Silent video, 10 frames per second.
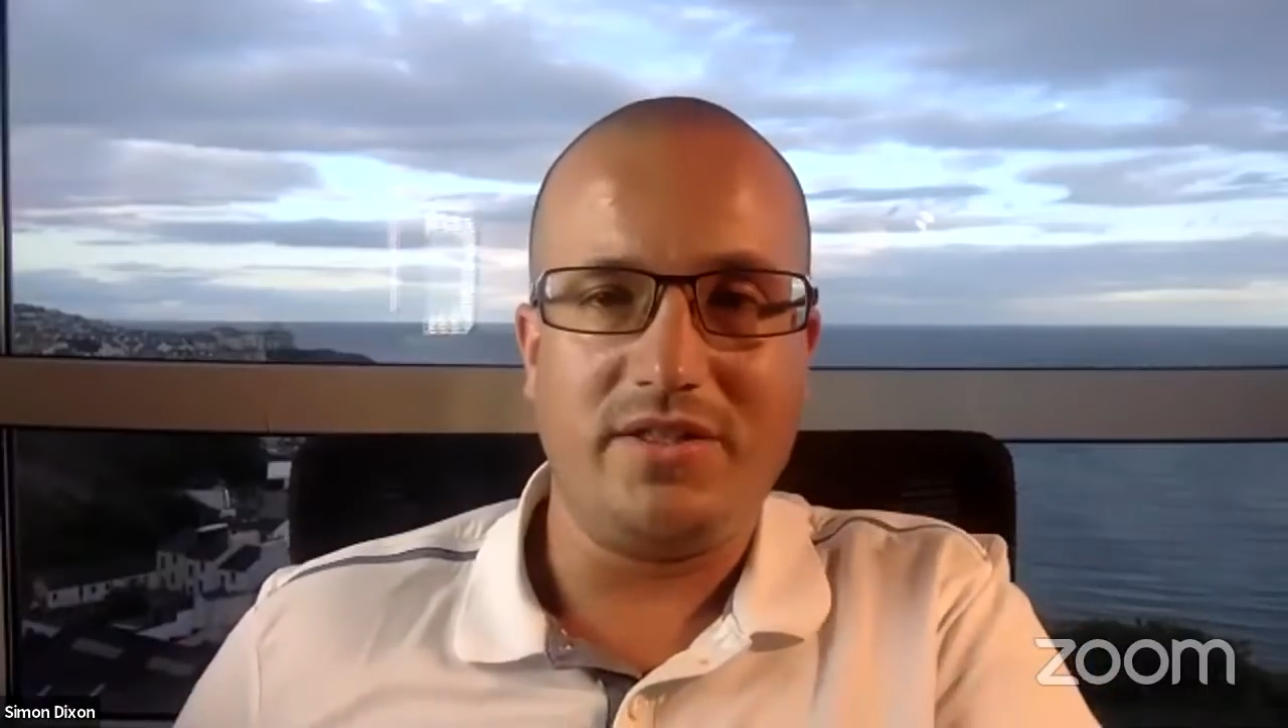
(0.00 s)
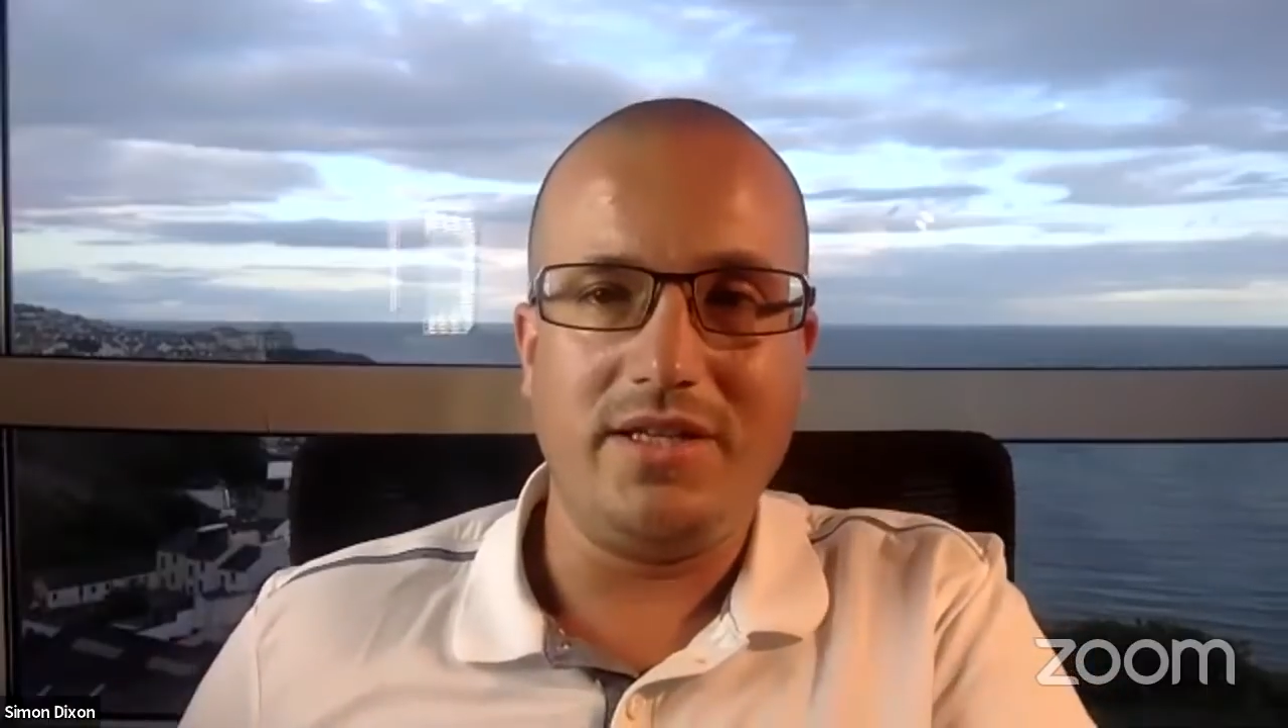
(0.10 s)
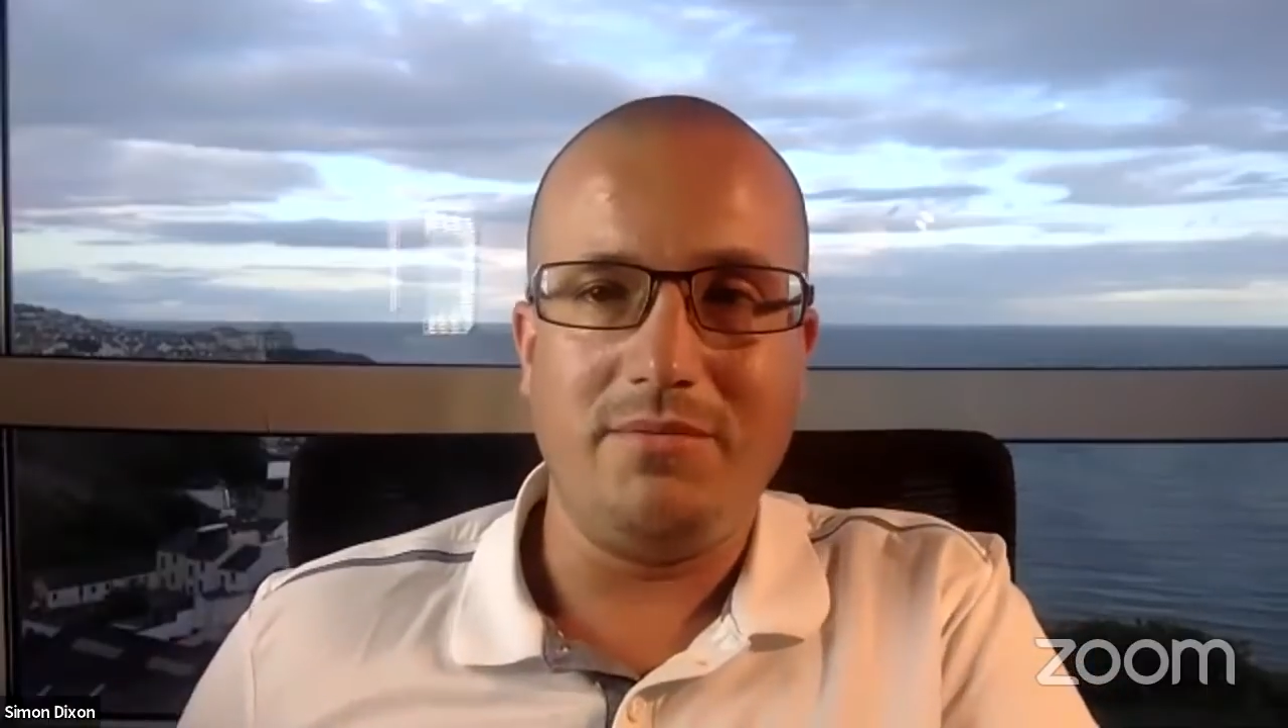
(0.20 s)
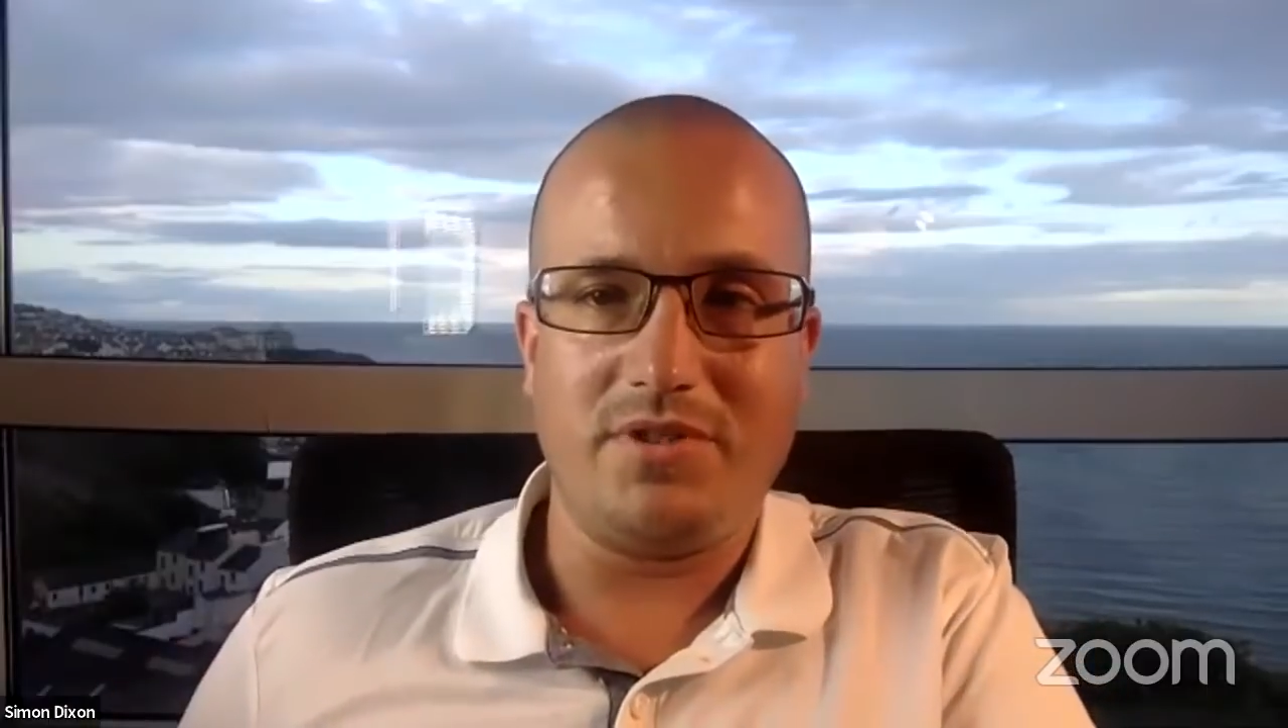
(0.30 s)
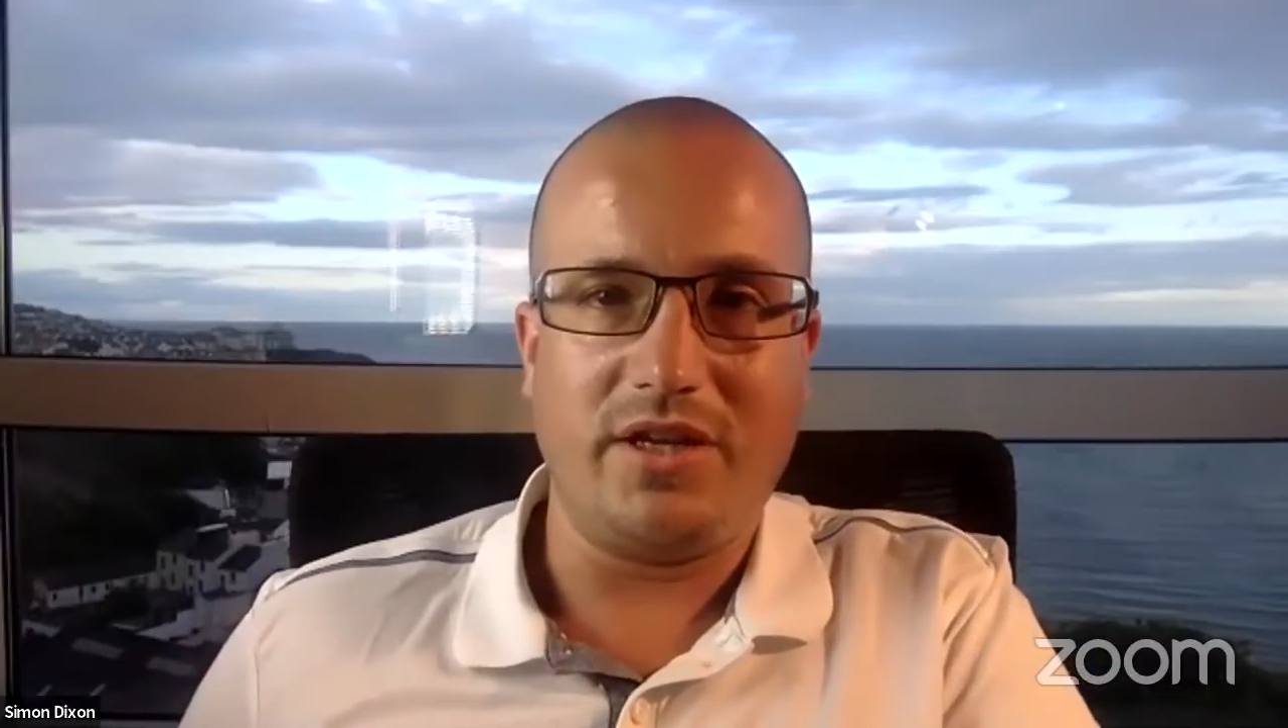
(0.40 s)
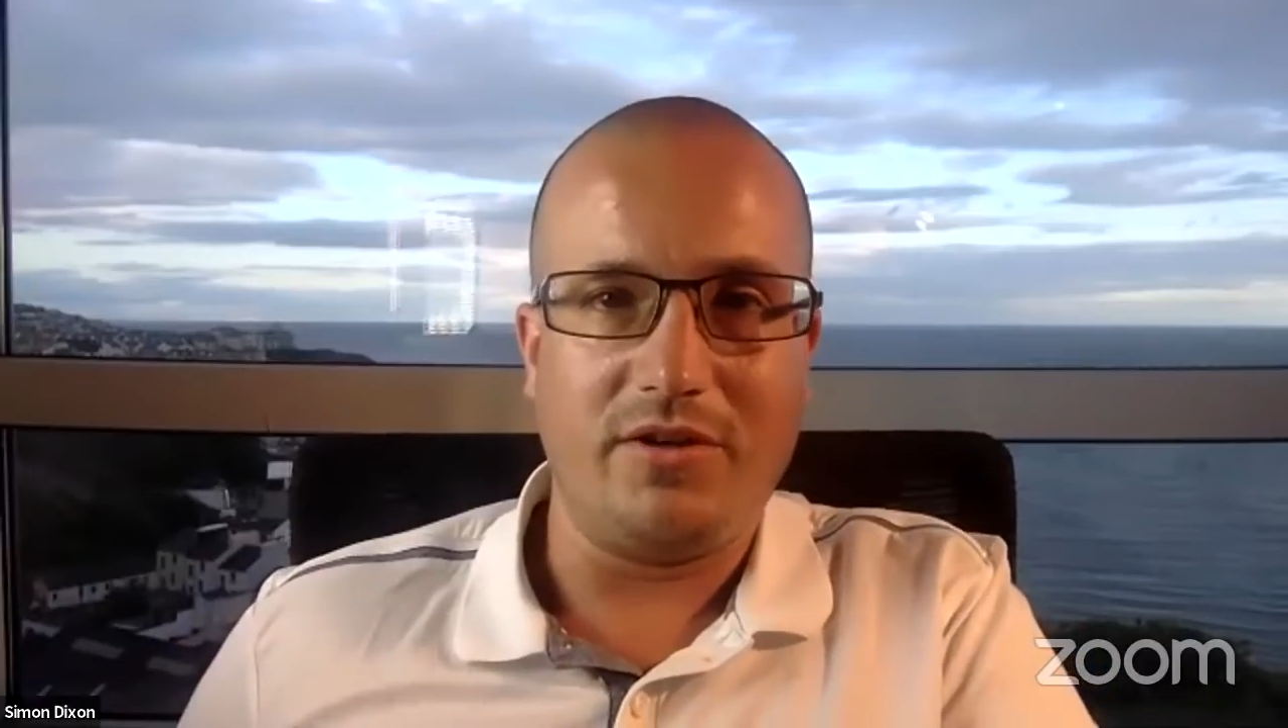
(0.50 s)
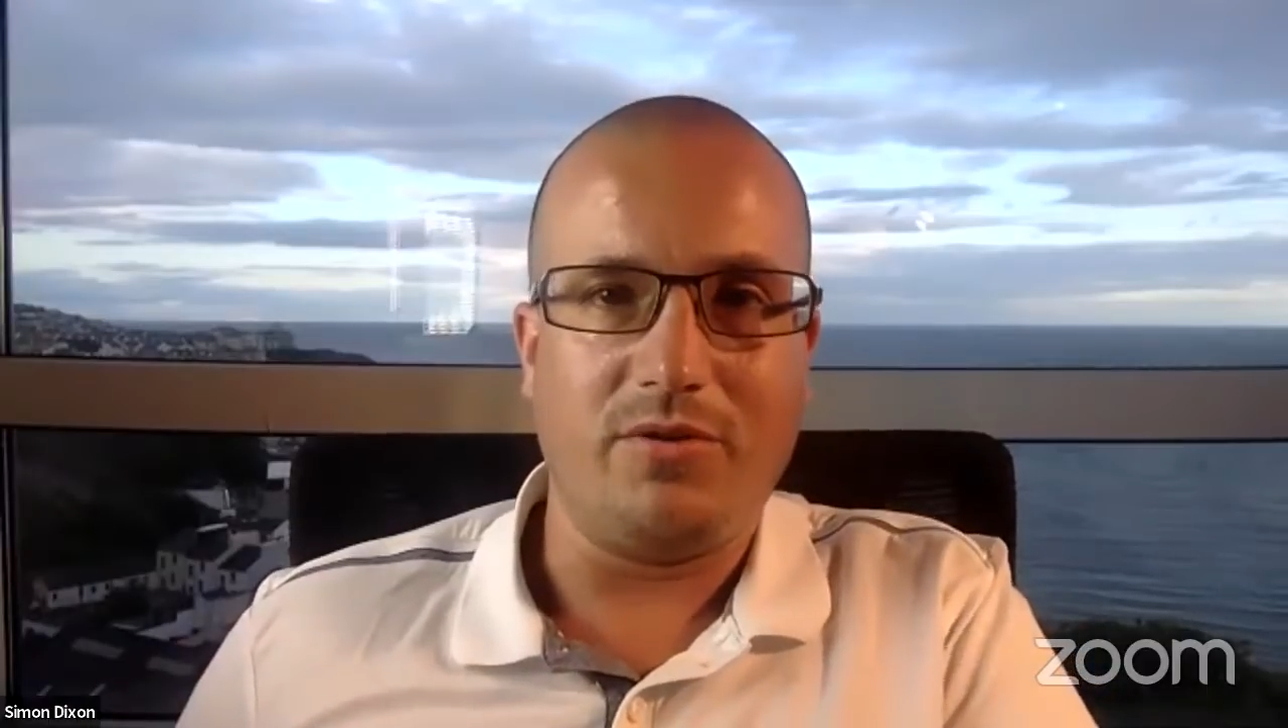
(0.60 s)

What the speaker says: schemes like